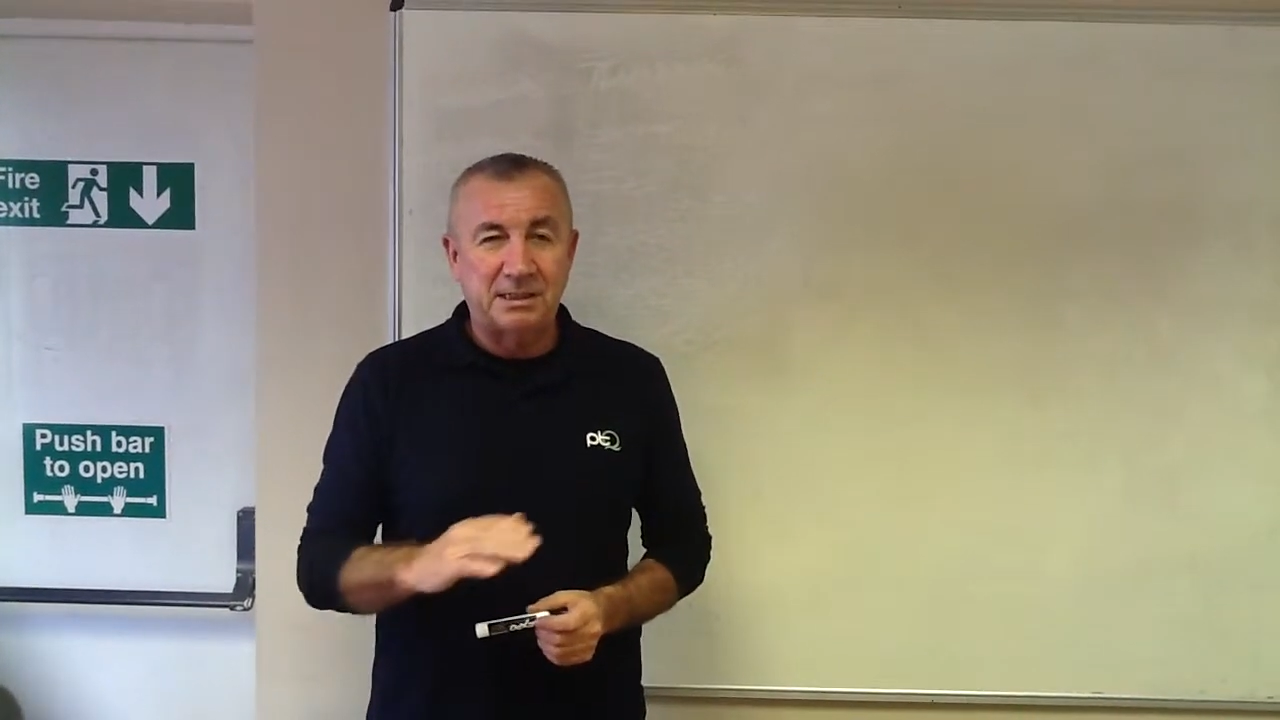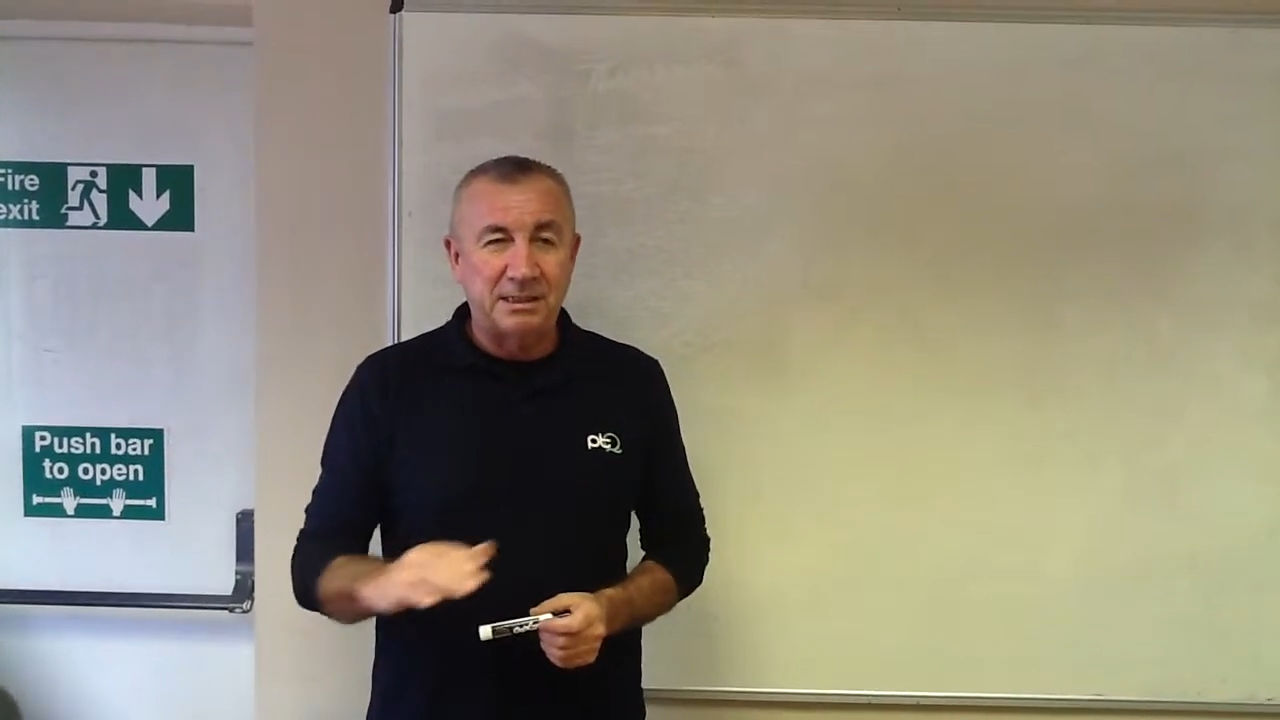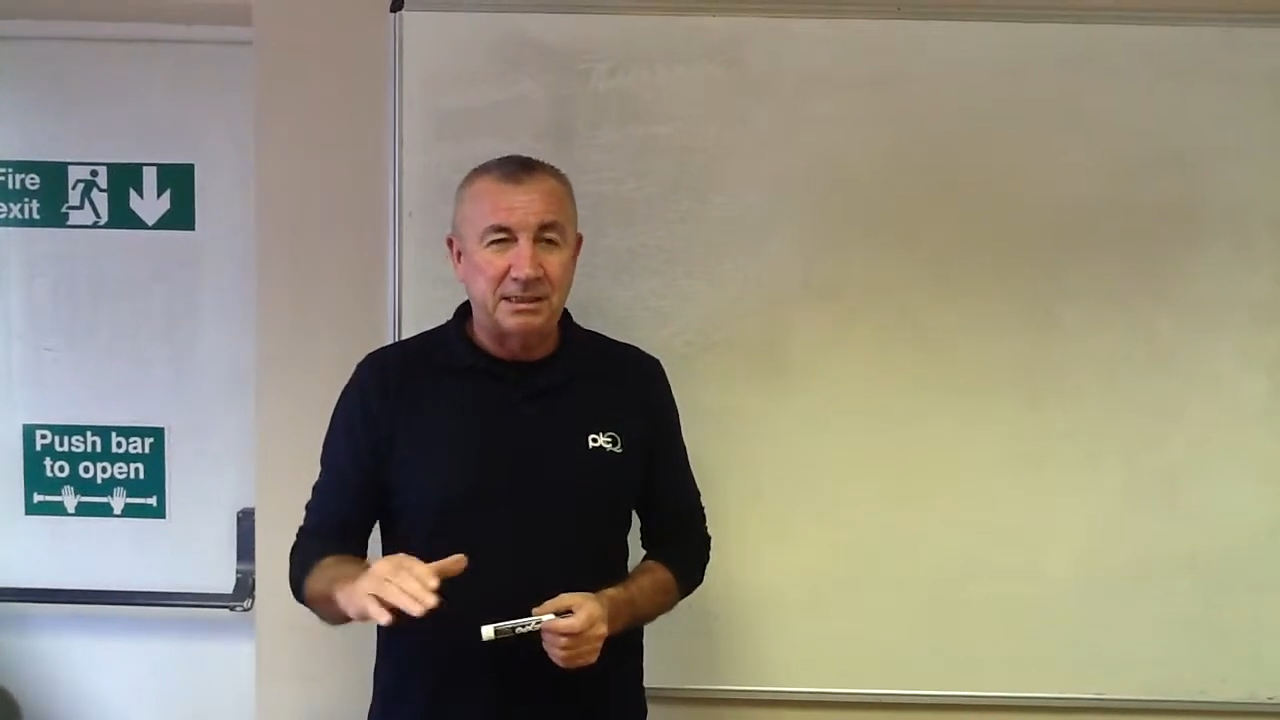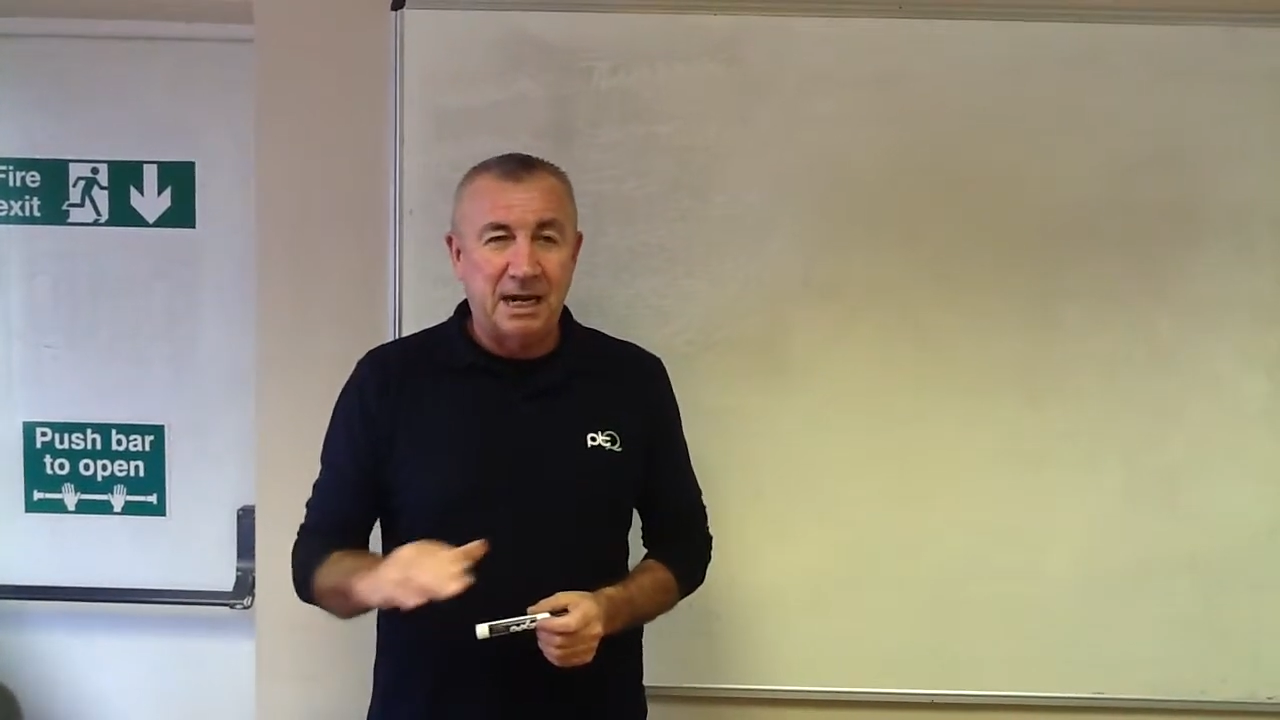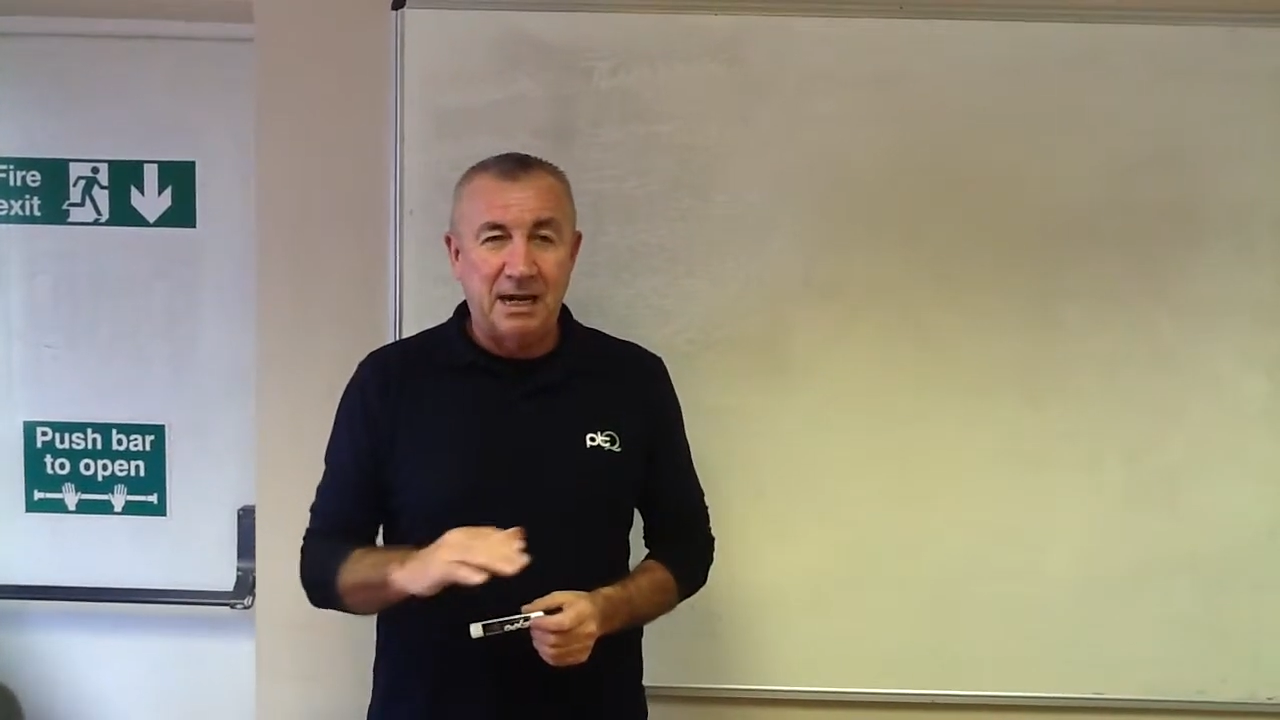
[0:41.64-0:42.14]

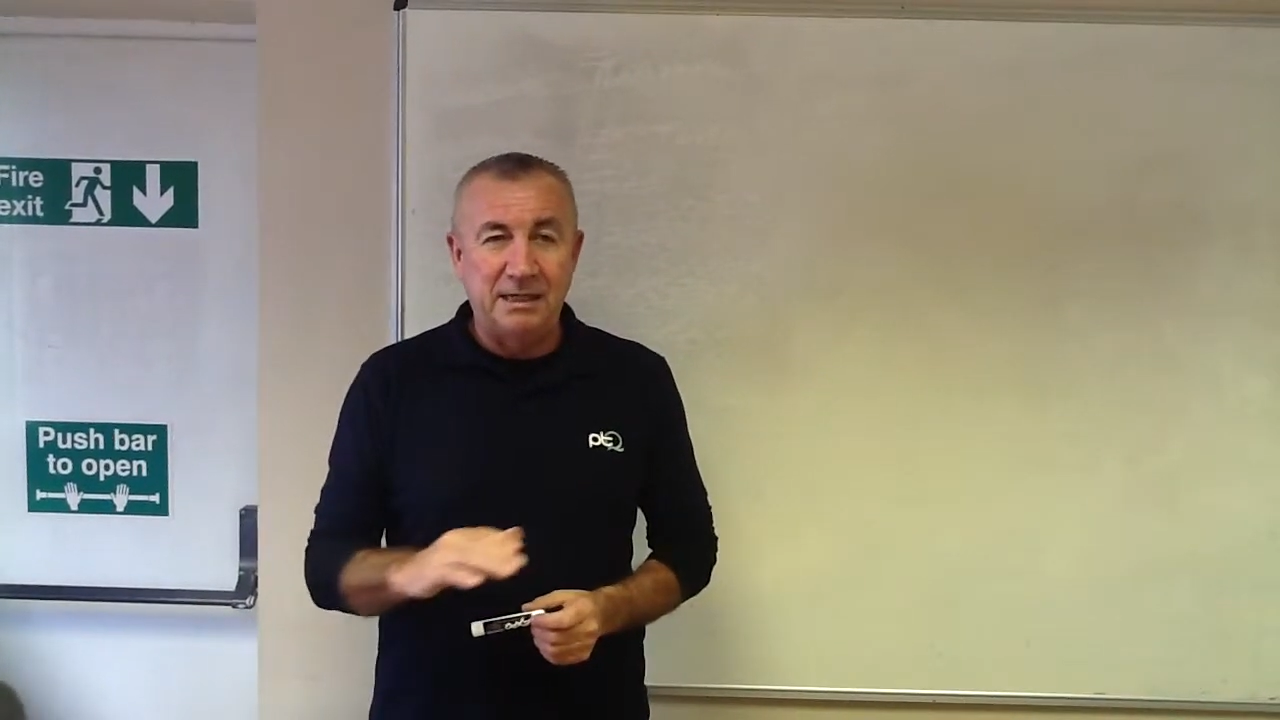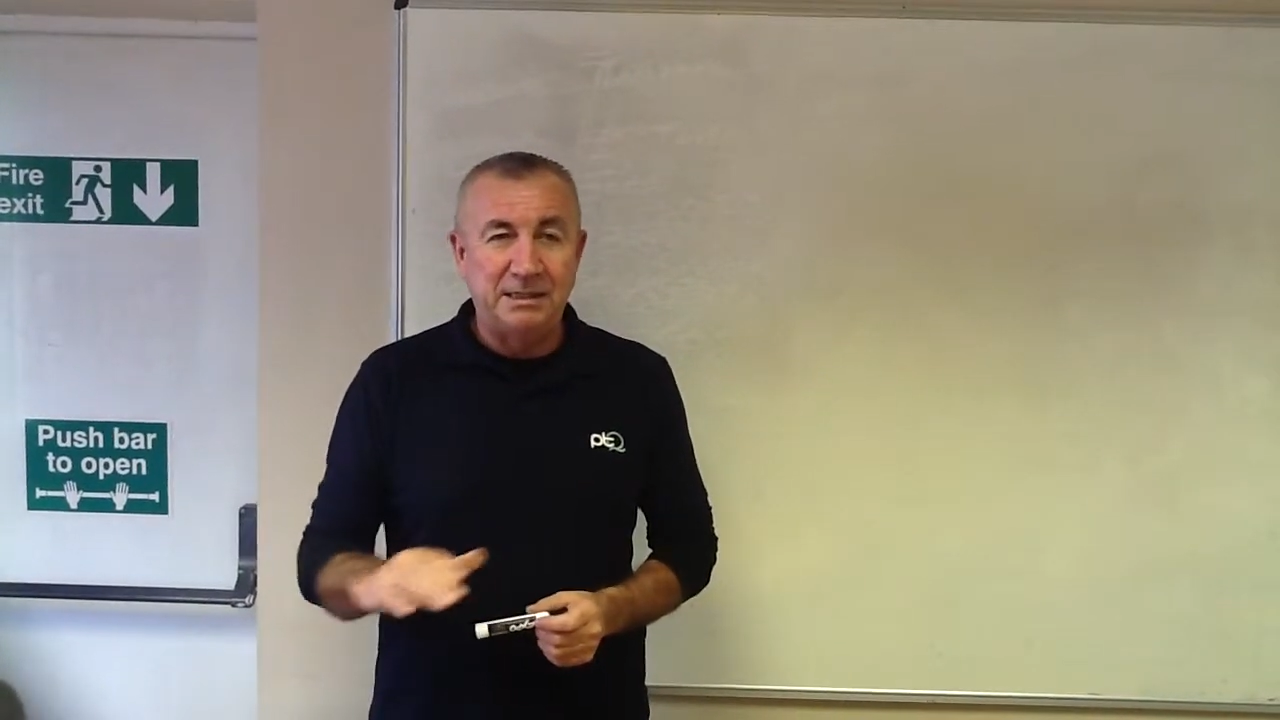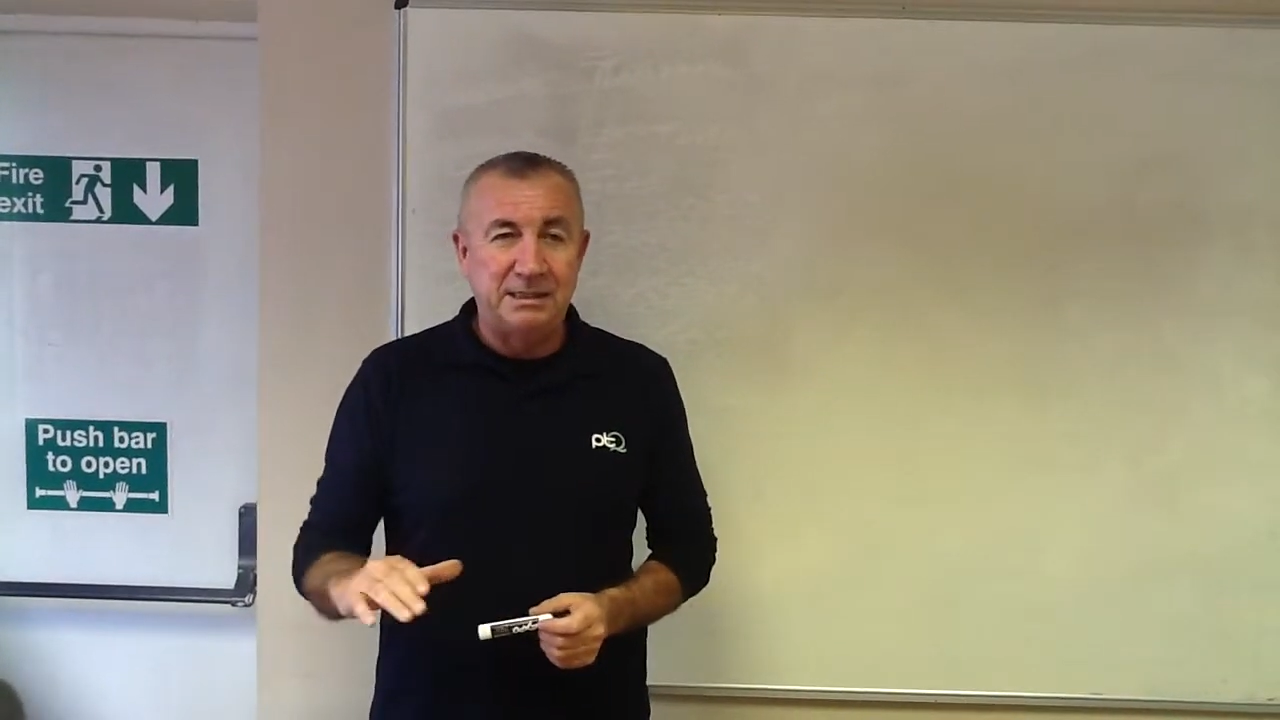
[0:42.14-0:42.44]
scale is